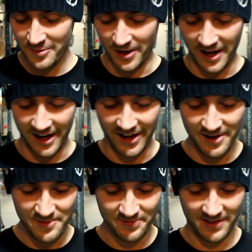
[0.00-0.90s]

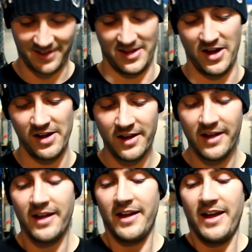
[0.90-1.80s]
But no.
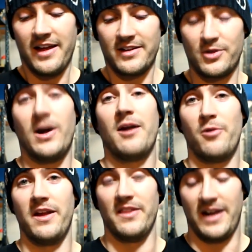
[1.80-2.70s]
Do I
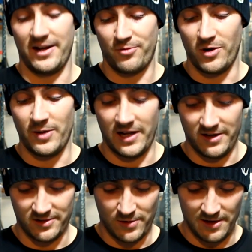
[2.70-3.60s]
rate the Nike
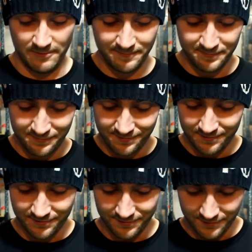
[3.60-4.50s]
Romaleos? Well,
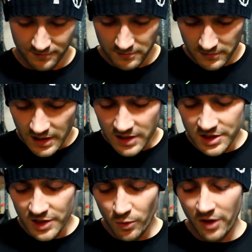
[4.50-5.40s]
it
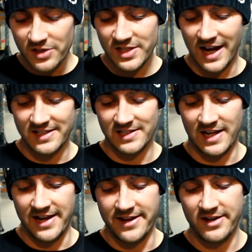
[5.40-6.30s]
says, what are the sizes
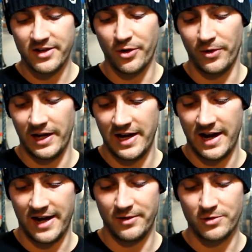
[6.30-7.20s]
like? Currently
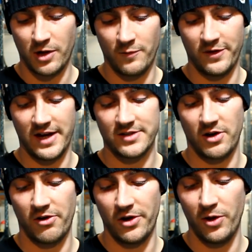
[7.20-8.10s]
I use Converse
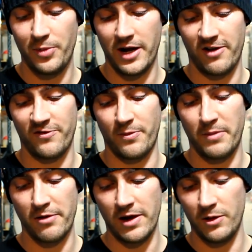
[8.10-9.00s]
or an old pair of
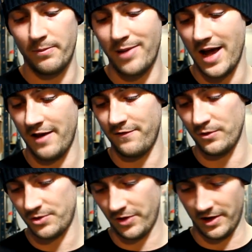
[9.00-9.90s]
Merrell Bare
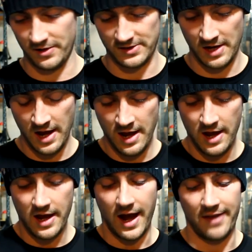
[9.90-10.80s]
foot trainers.
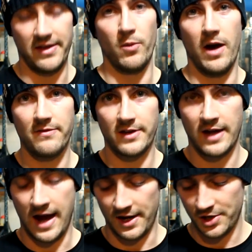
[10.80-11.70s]
Are they worth the
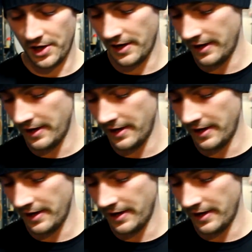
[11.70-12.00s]
cash?